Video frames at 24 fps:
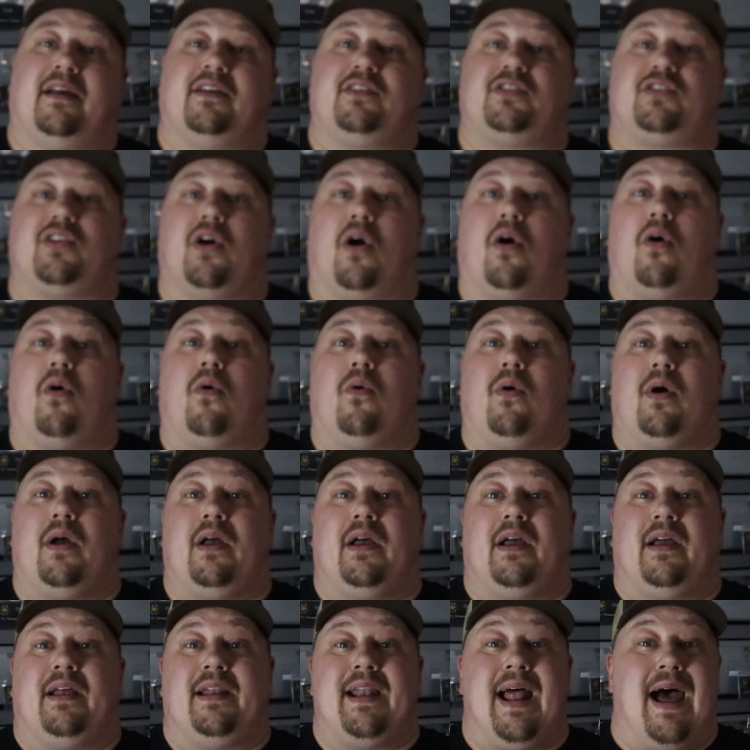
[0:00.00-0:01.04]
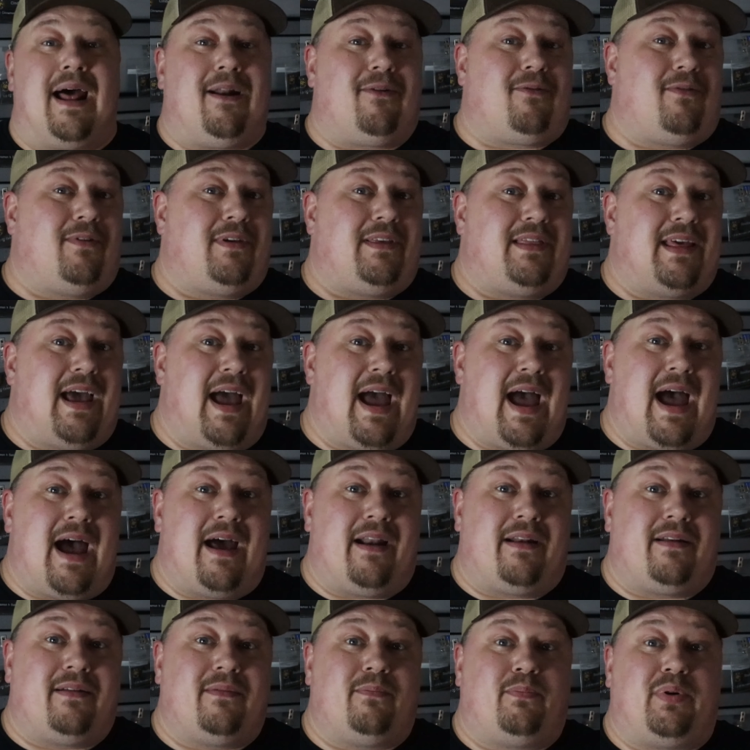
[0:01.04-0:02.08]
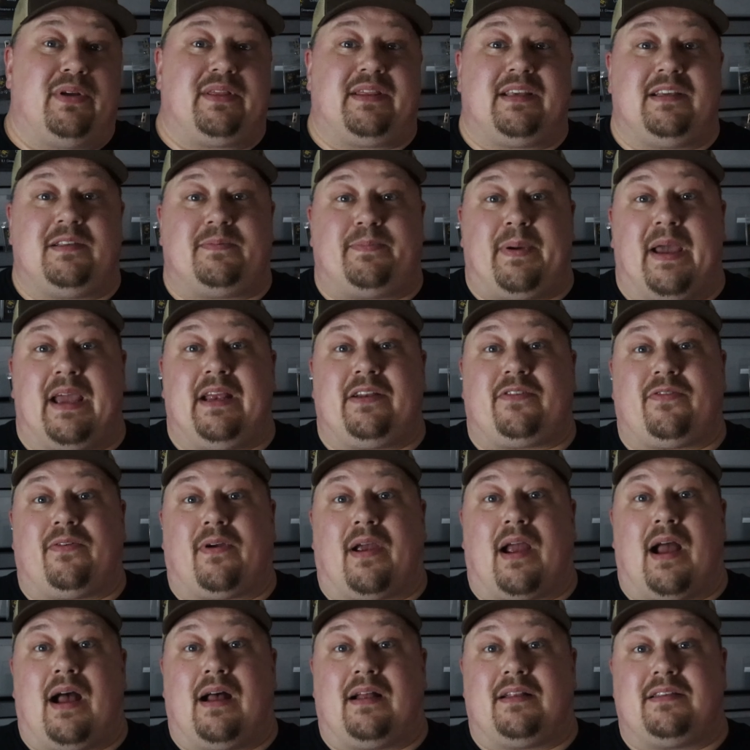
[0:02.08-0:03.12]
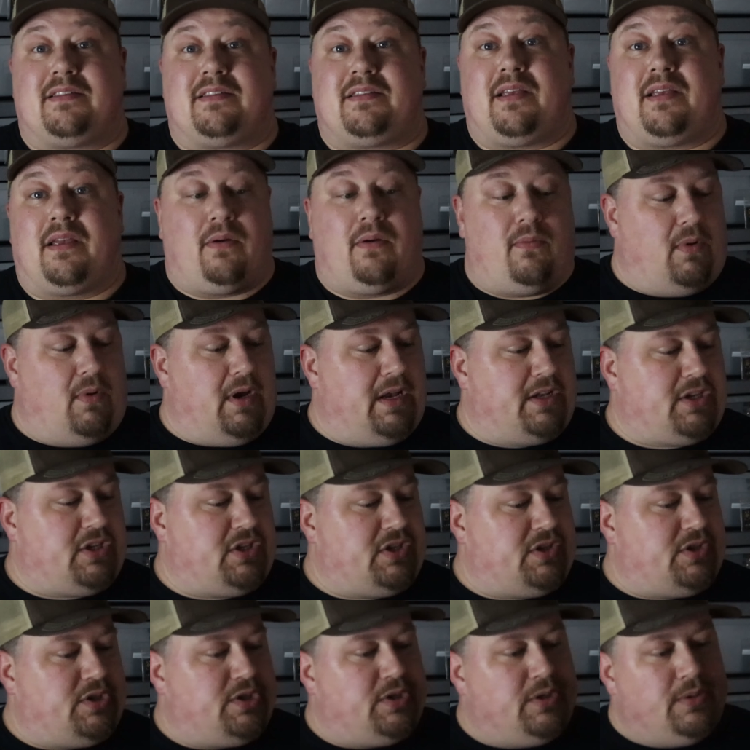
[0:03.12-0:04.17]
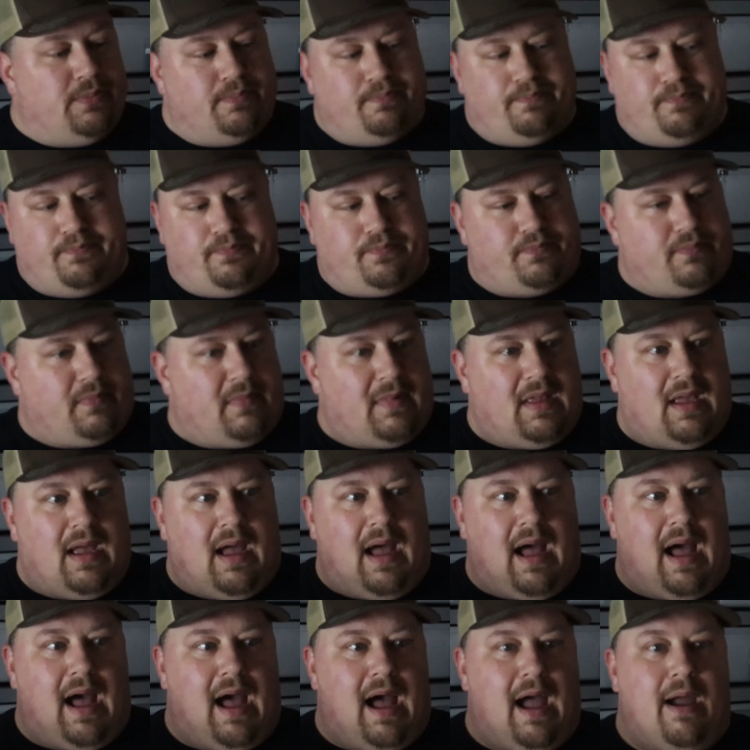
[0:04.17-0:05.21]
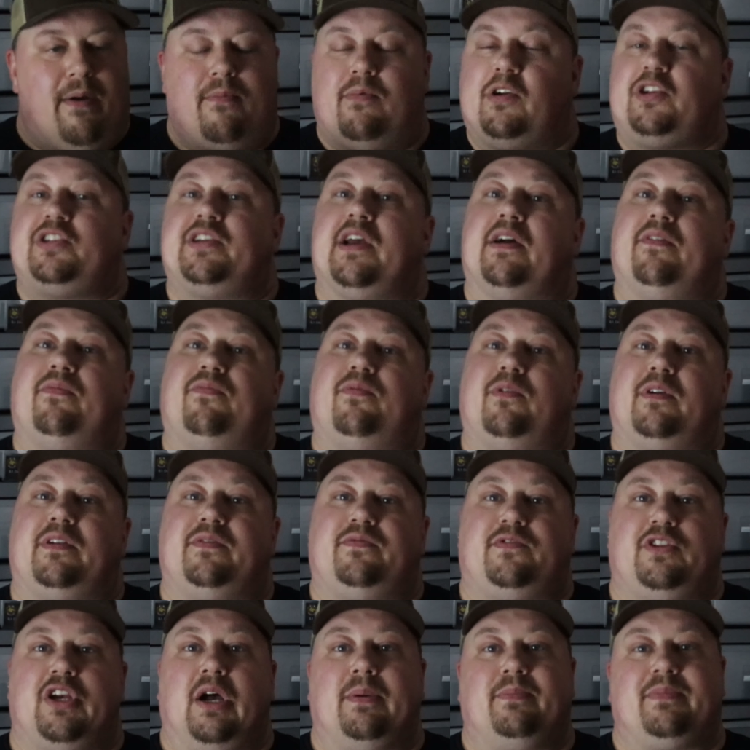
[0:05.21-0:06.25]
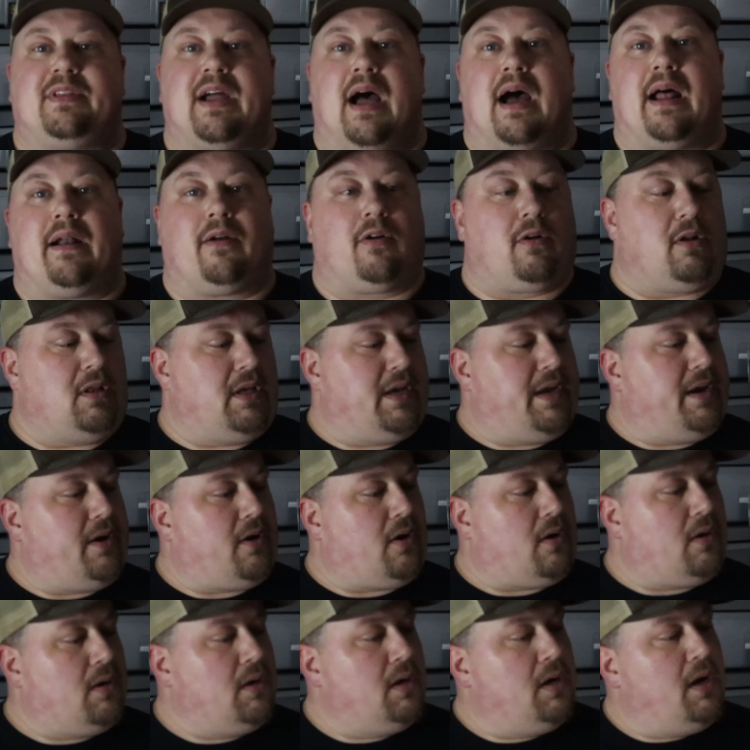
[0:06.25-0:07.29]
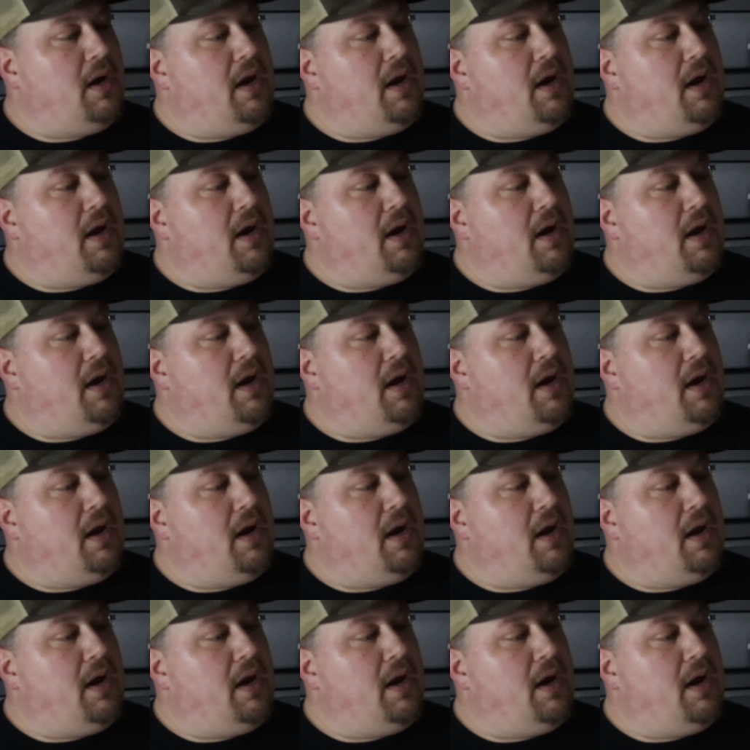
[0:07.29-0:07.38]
So not only that, but these Patreons, which I wish I would have jumped on earlier,